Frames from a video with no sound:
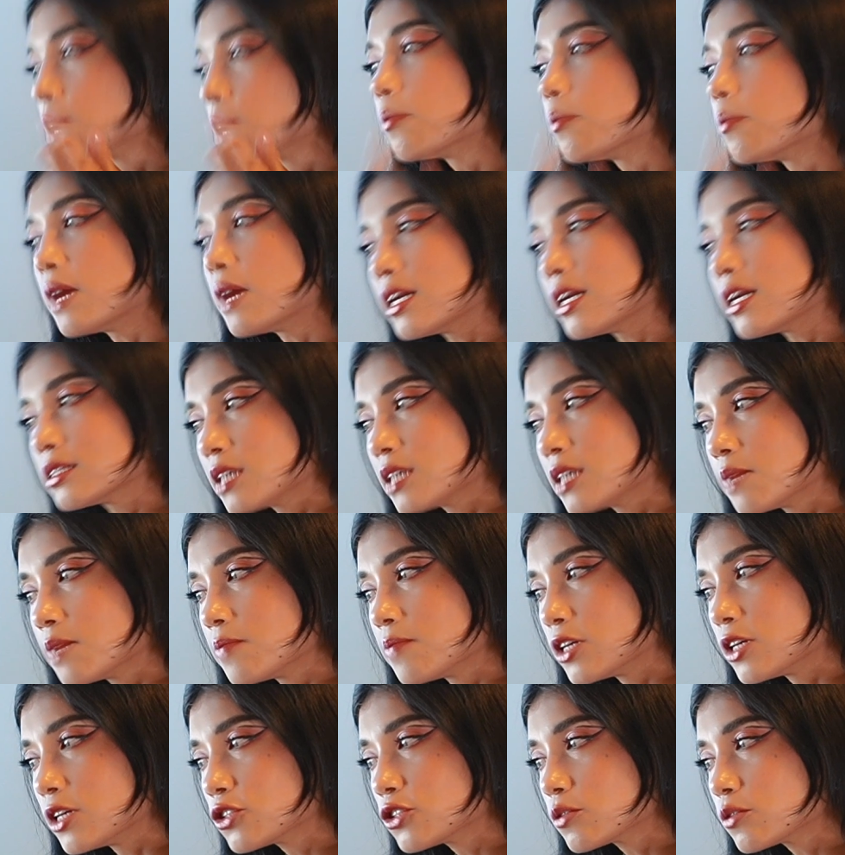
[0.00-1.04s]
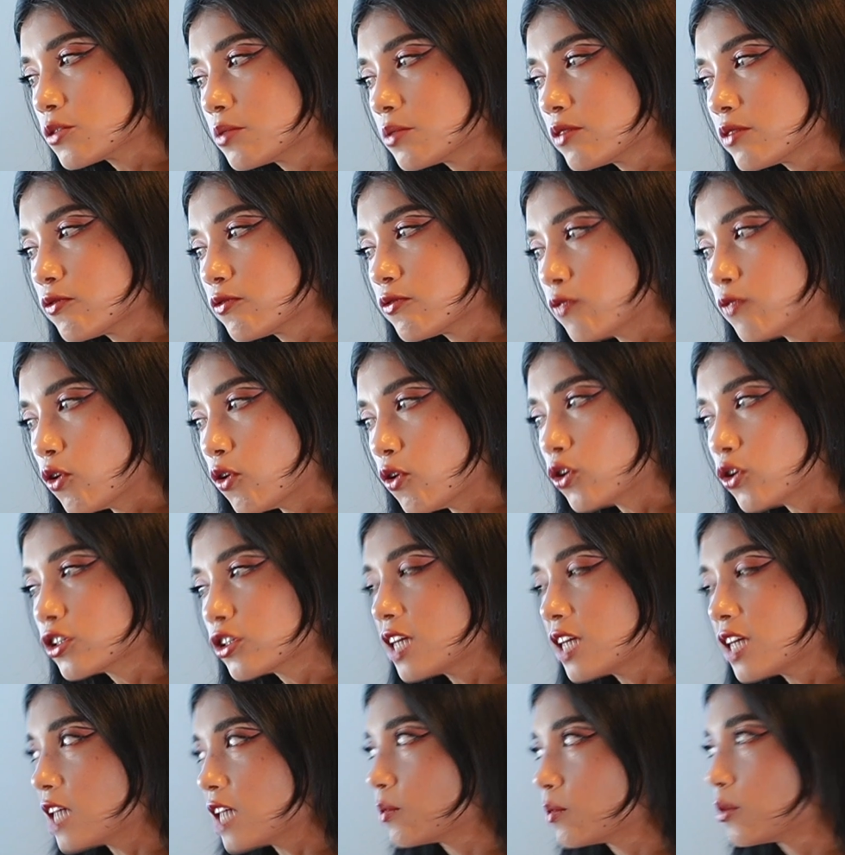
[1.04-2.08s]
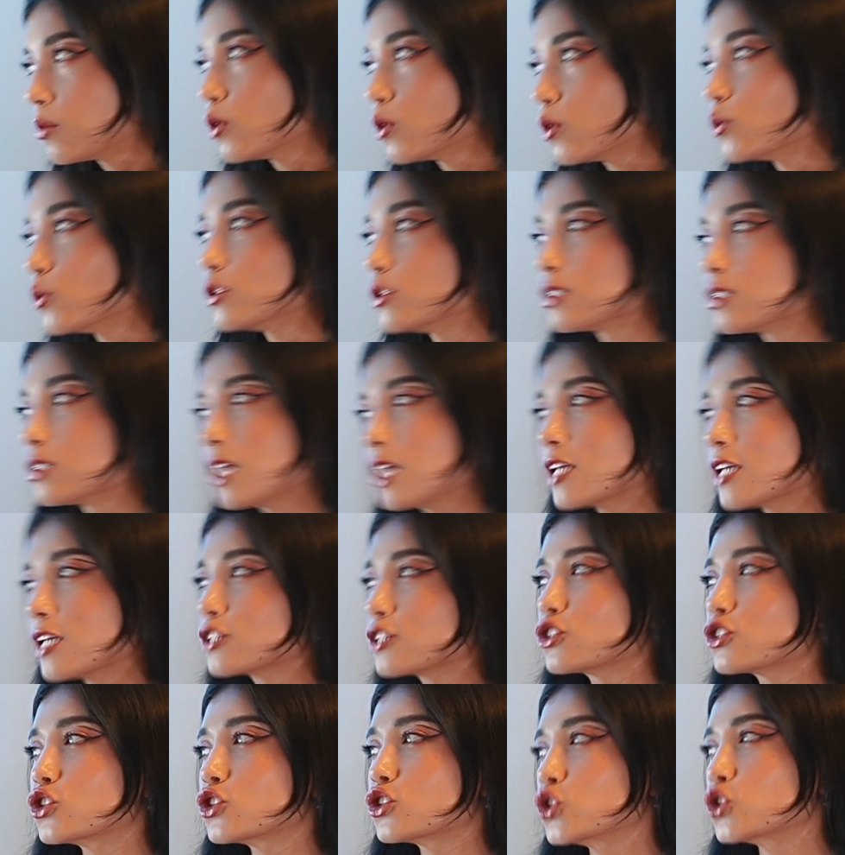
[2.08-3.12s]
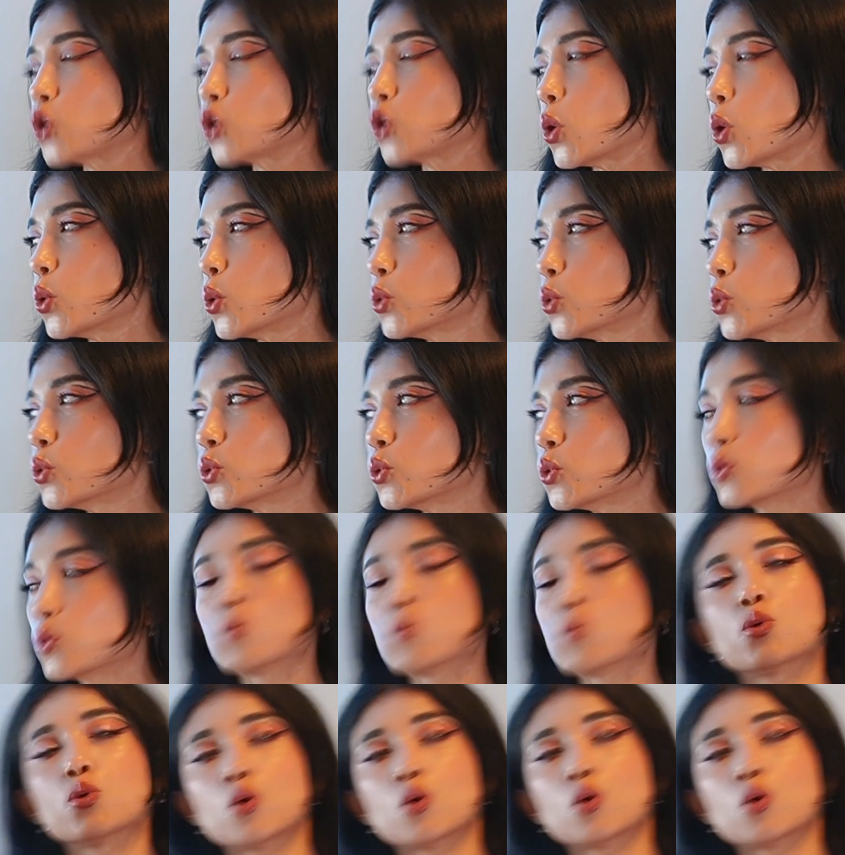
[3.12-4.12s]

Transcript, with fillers: but as I mentioned before, that blue is like so